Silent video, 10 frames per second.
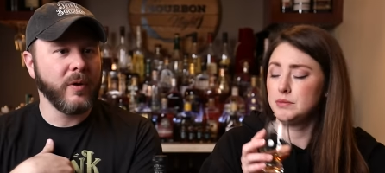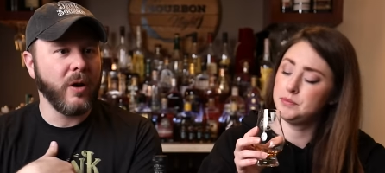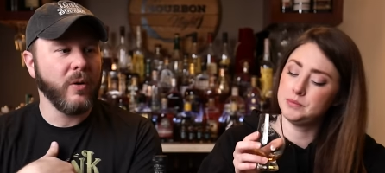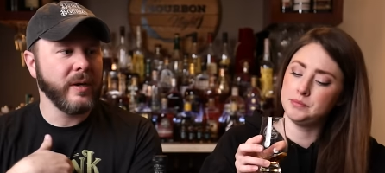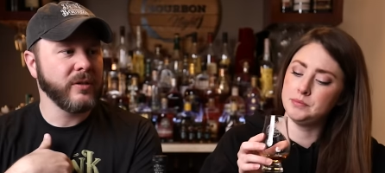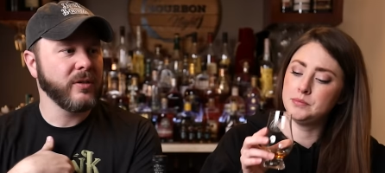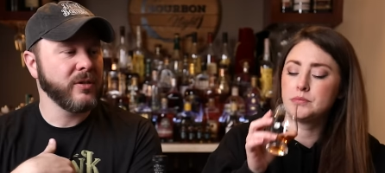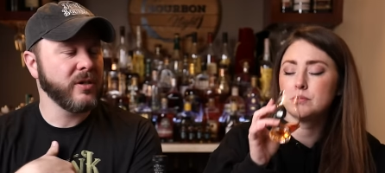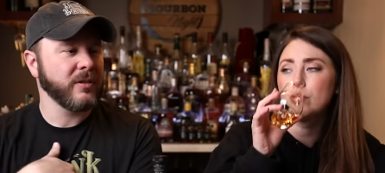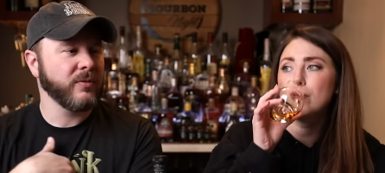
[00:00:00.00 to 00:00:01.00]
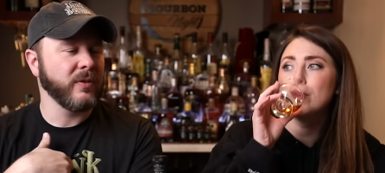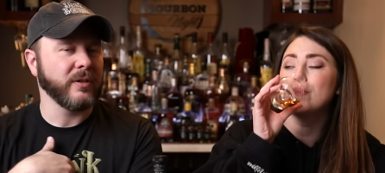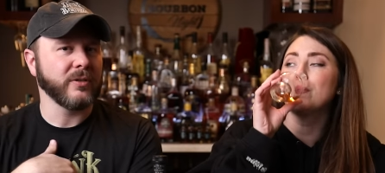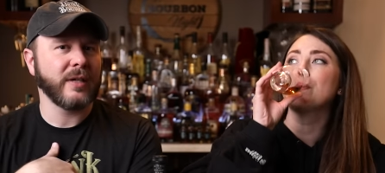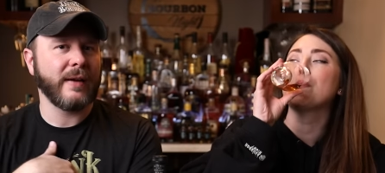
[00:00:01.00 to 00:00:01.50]
Speaker 1: go mm. into the chest
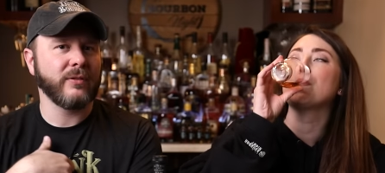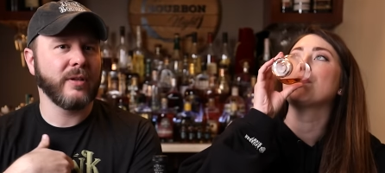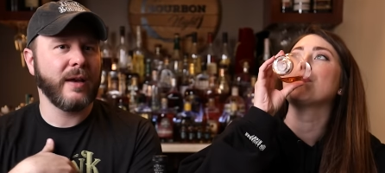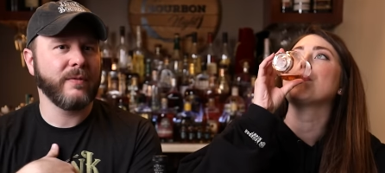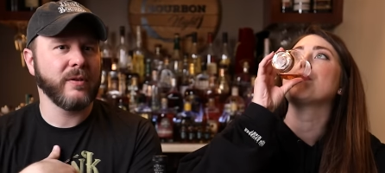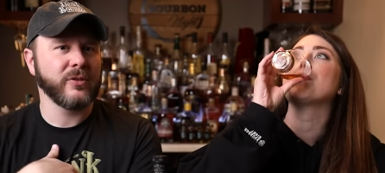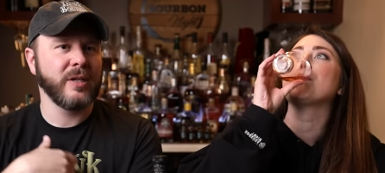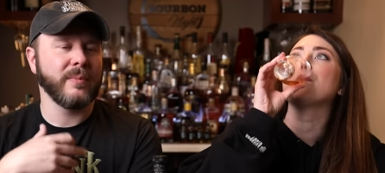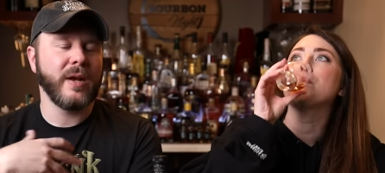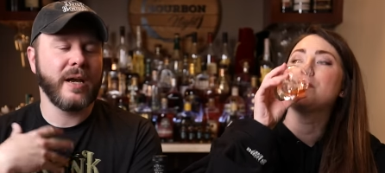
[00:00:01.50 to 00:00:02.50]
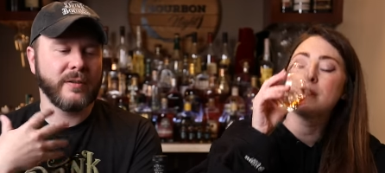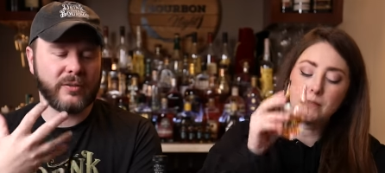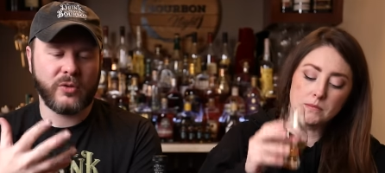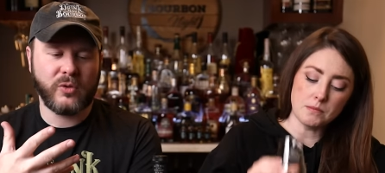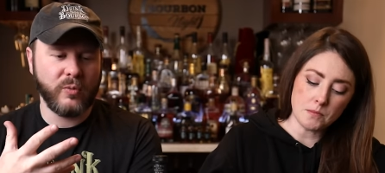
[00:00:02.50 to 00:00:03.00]
feels after that first sip. Not
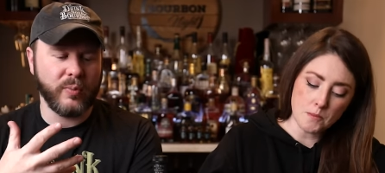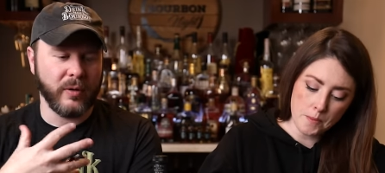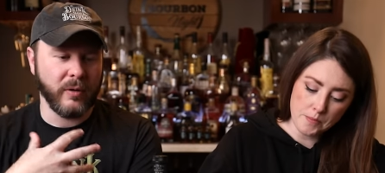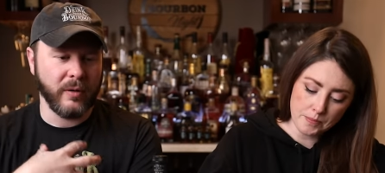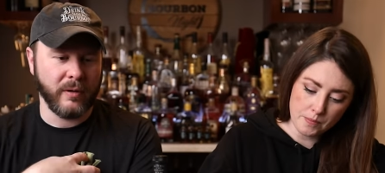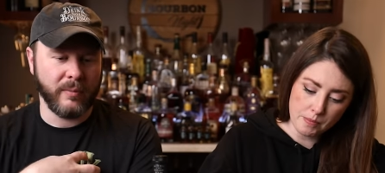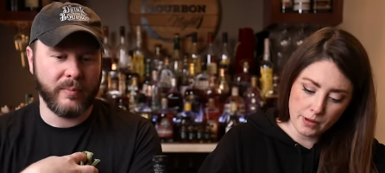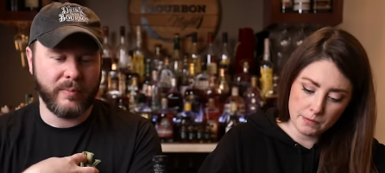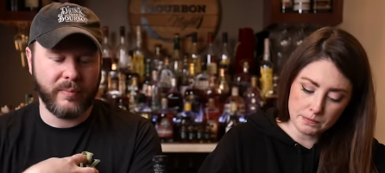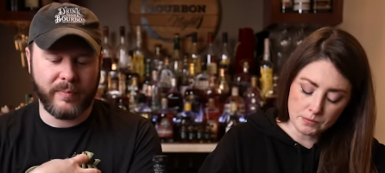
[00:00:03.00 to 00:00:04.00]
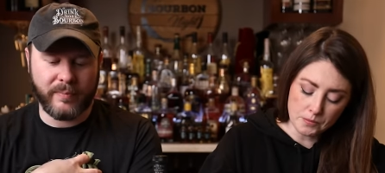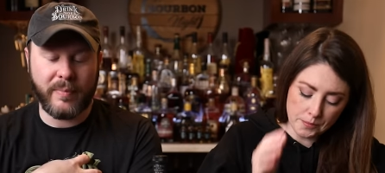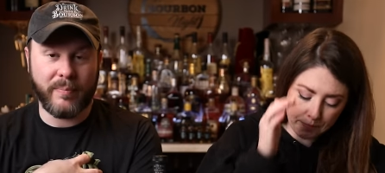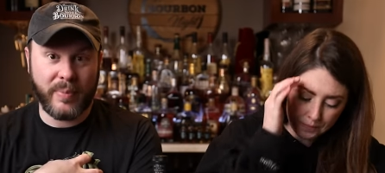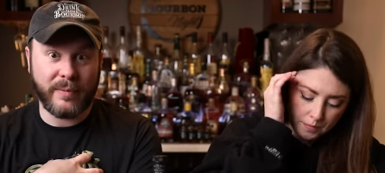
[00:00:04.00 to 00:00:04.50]
super
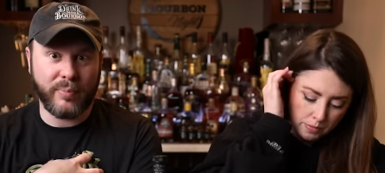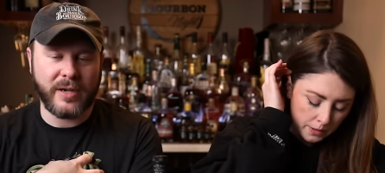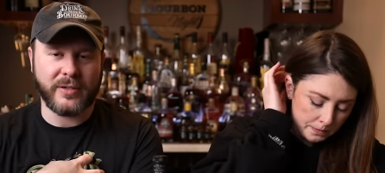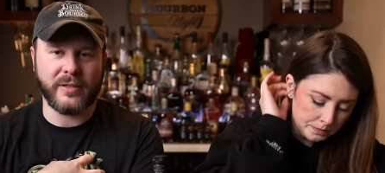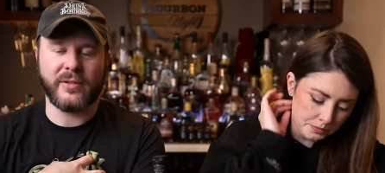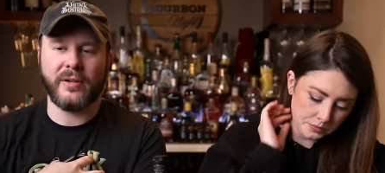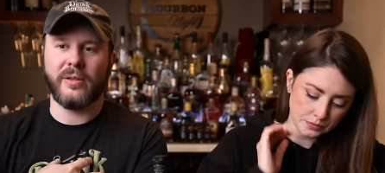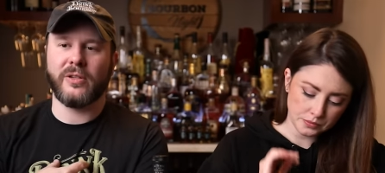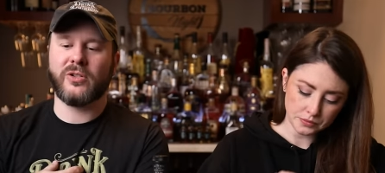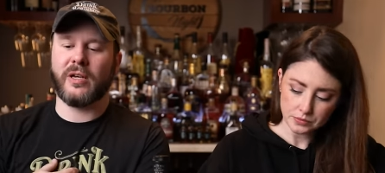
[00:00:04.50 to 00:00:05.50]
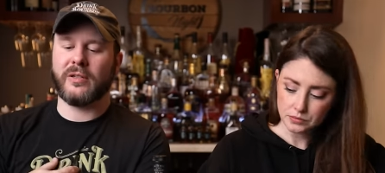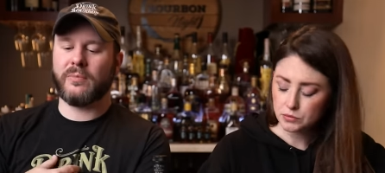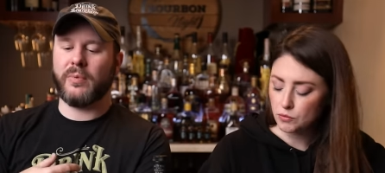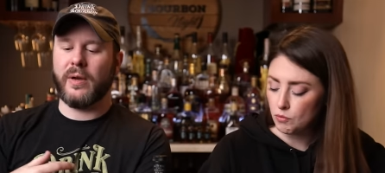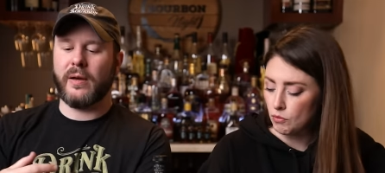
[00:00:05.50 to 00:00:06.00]
big presence there in the
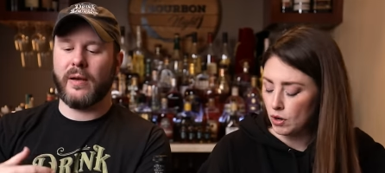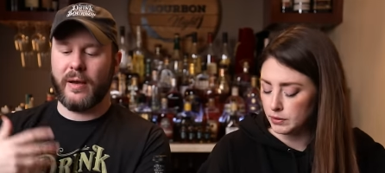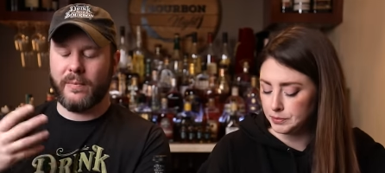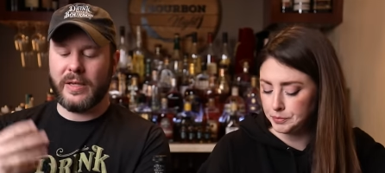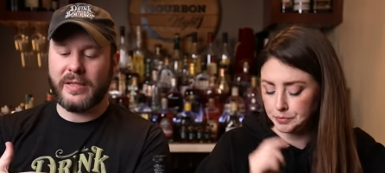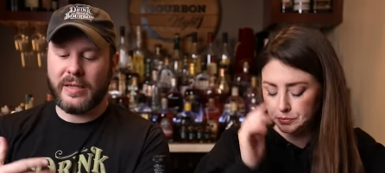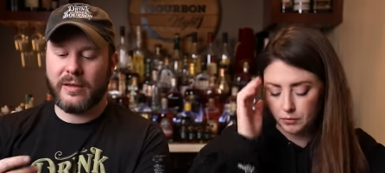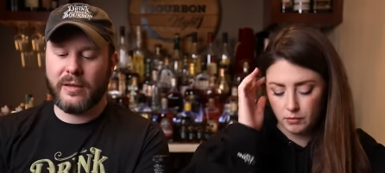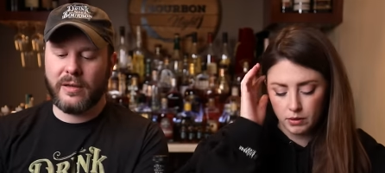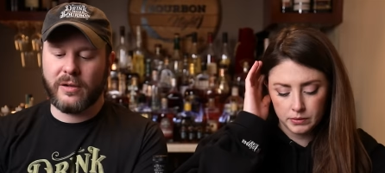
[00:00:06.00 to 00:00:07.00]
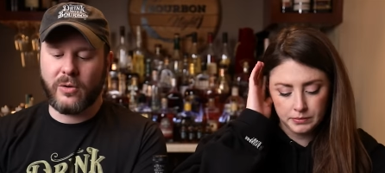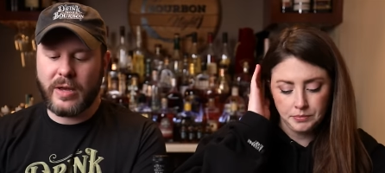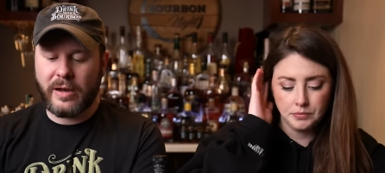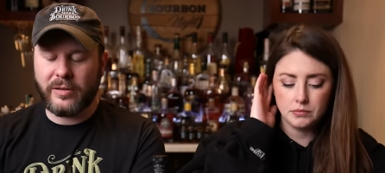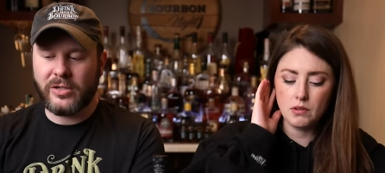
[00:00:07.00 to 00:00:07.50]
chest, but um, it did go
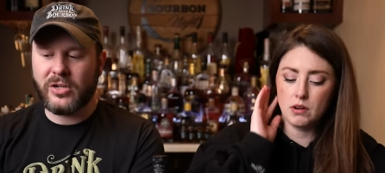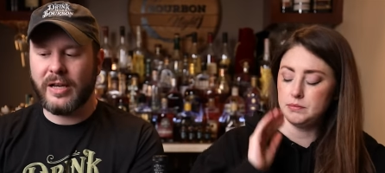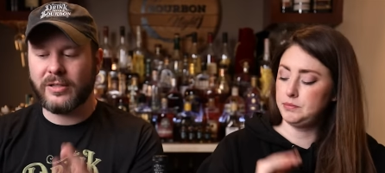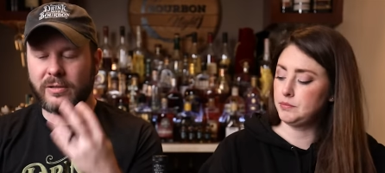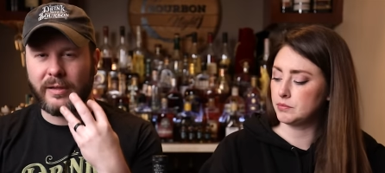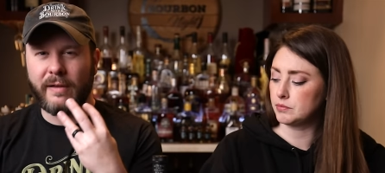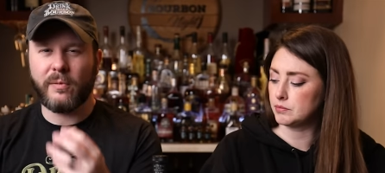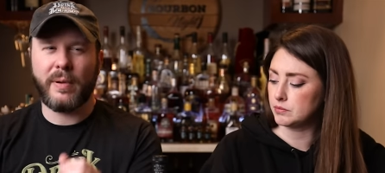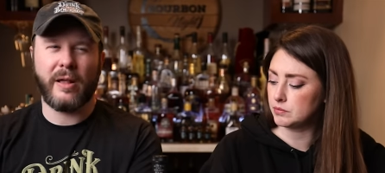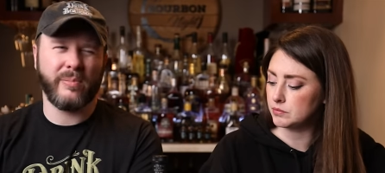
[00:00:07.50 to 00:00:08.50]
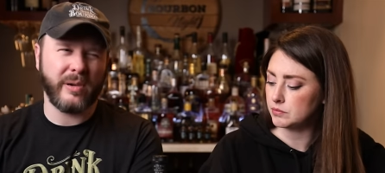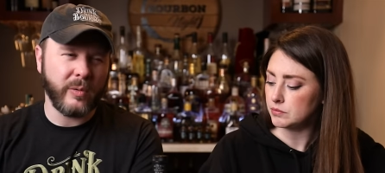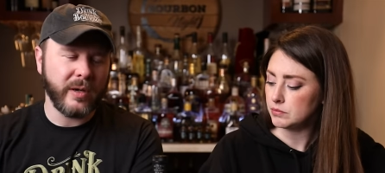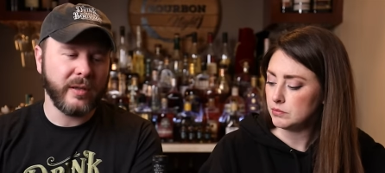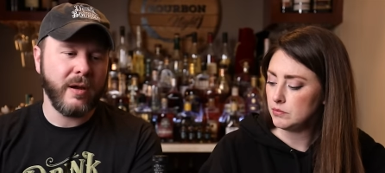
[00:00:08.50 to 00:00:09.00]
down in the chest, left the palate pretty
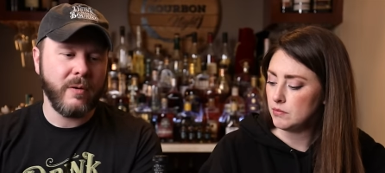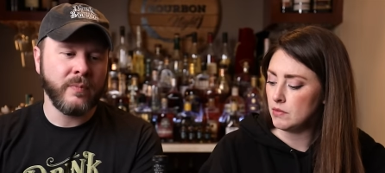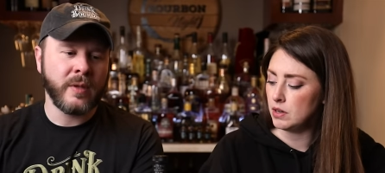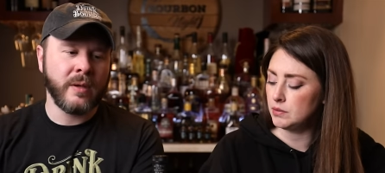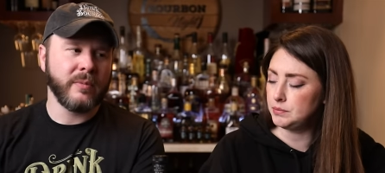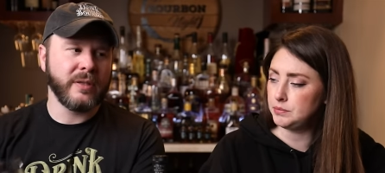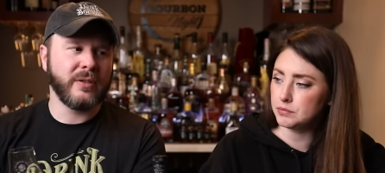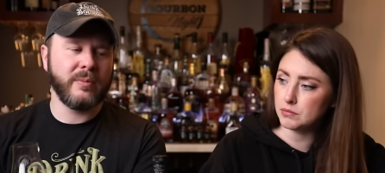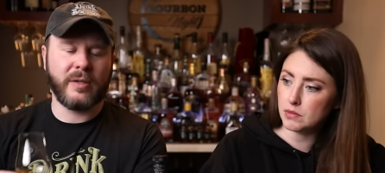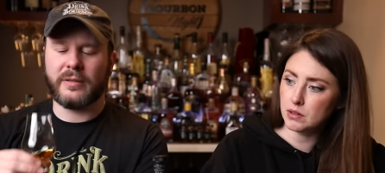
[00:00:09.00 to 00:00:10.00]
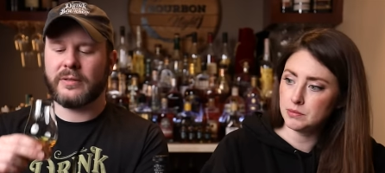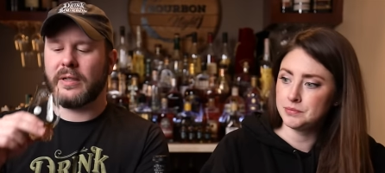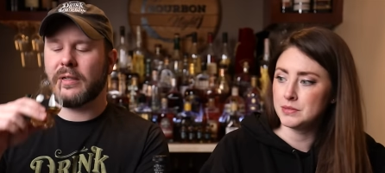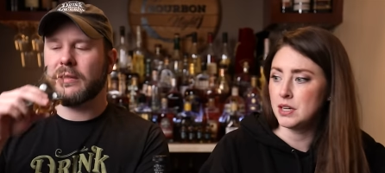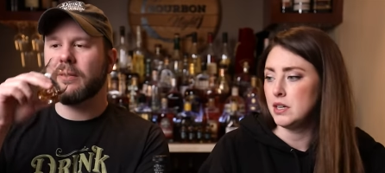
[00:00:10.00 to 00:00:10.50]
quick though. Let's see about the second